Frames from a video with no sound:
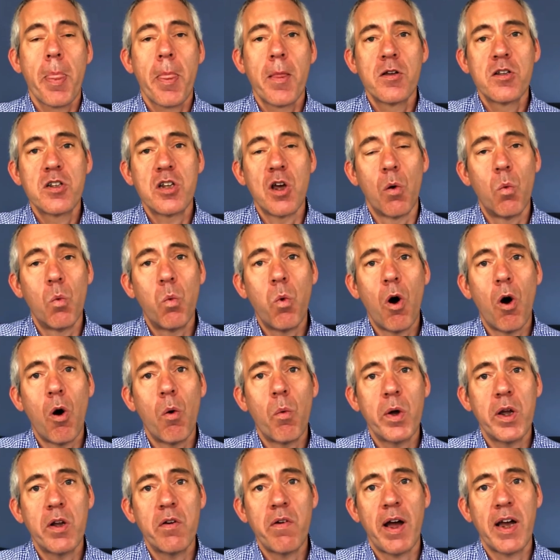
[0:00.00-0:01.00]
So
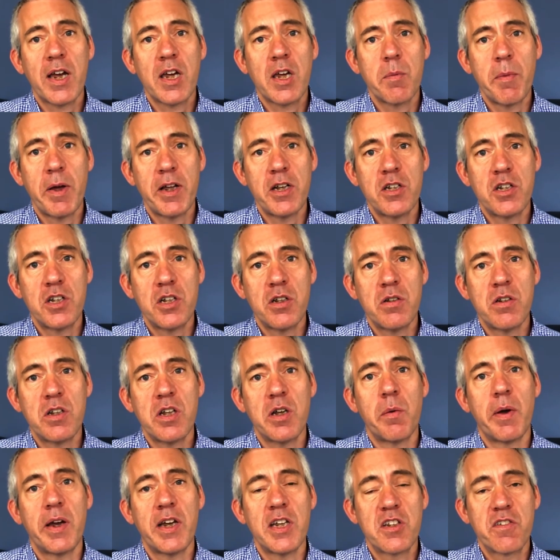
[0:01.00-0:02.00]
what we recommend you
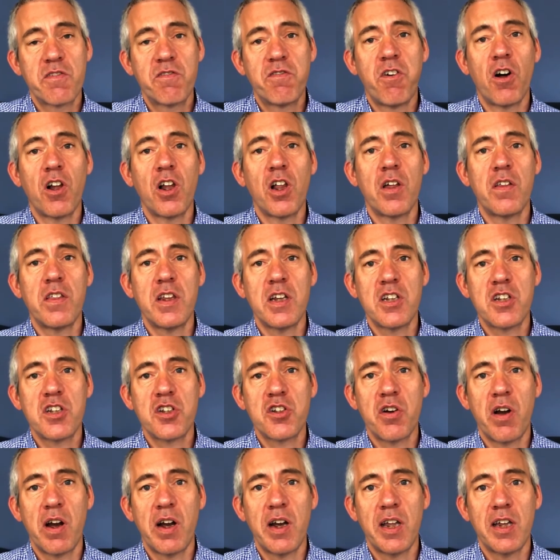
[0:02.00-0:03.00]
do is follow this
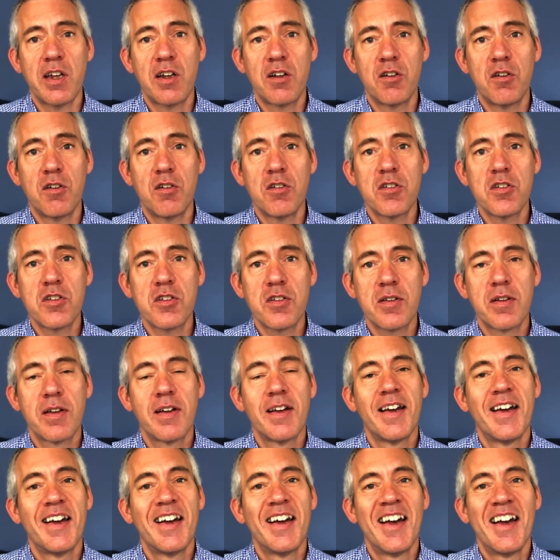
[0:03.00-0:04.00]
training course,
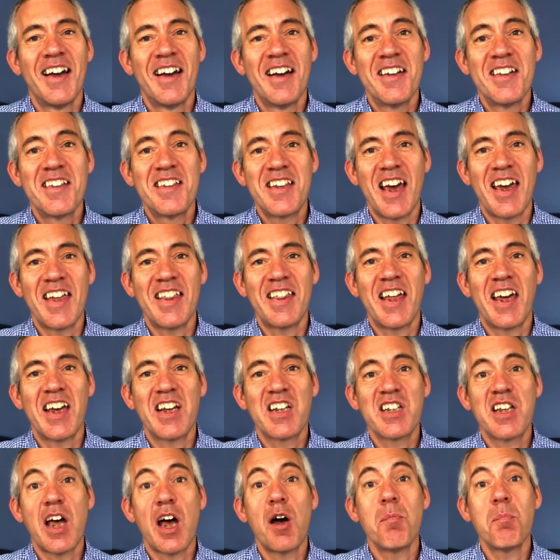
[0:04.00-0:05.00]
take the
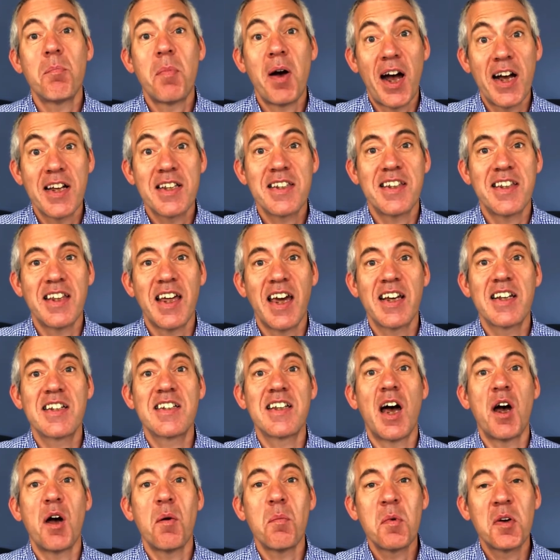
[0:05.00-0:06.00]
exam, pass the
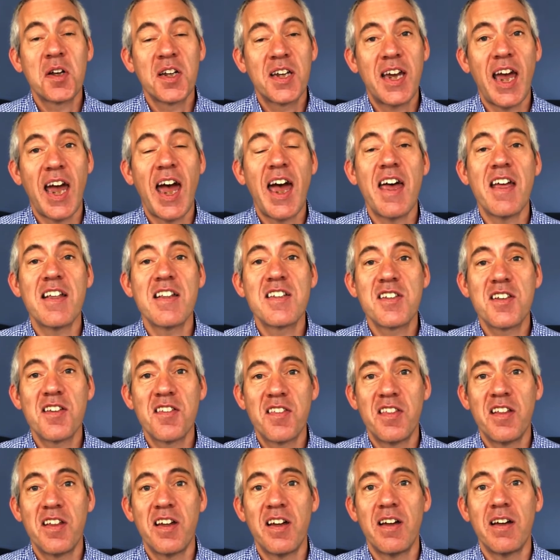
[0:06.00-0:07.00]
exam, get
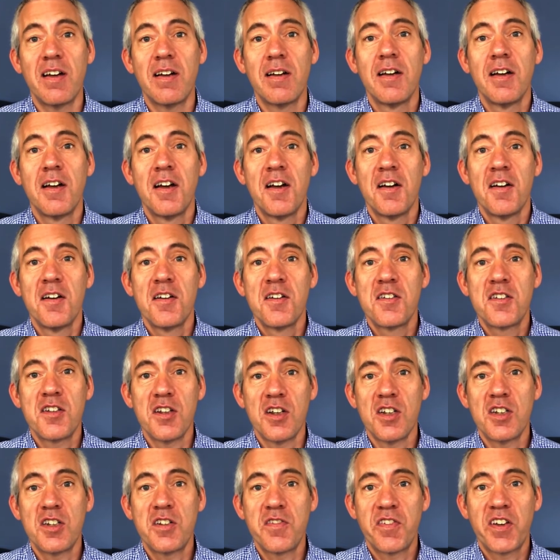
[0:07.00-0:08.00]
the
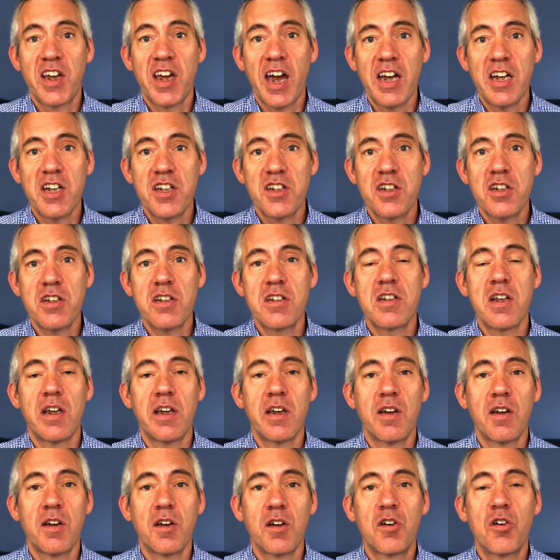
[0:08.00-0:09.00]
certification so
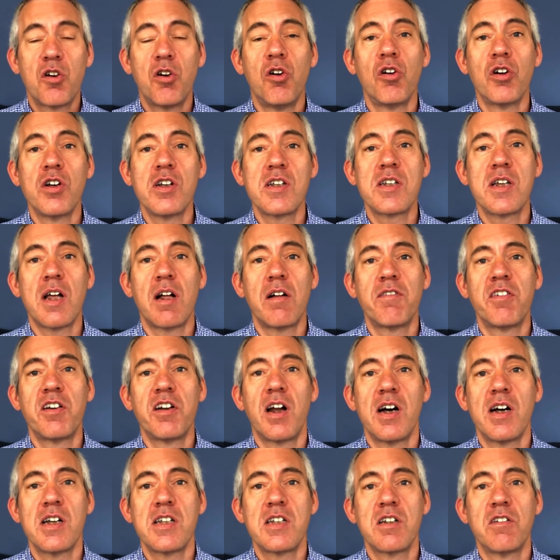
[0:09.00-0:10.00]
you can call yourself an
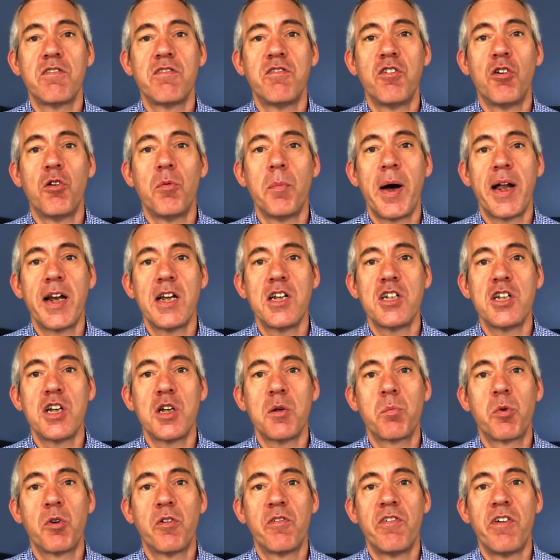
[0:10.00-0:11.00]
ITIL 4
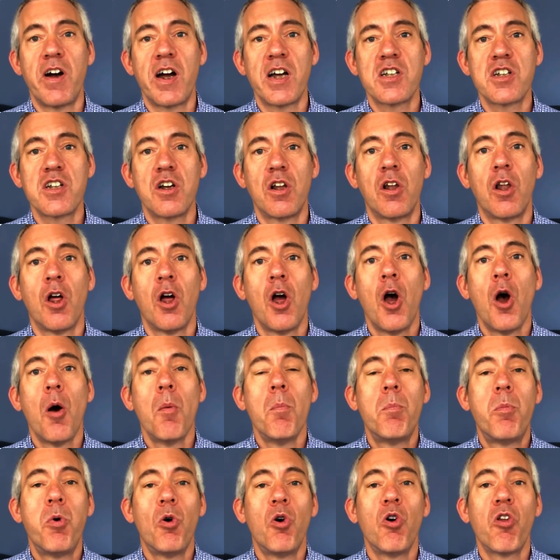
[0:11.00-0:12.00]
Managing Professional,
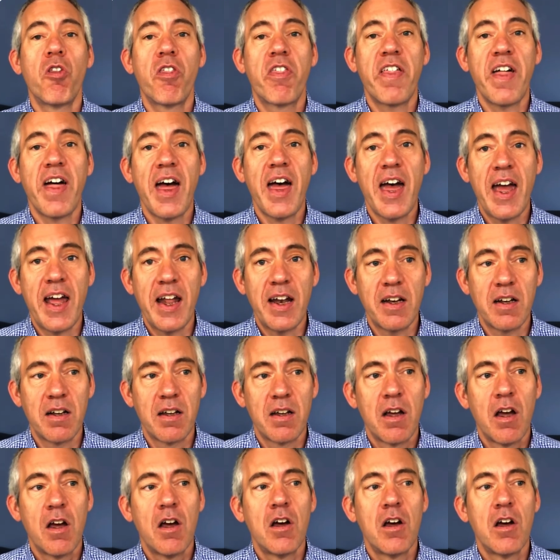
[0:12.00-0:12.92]
but then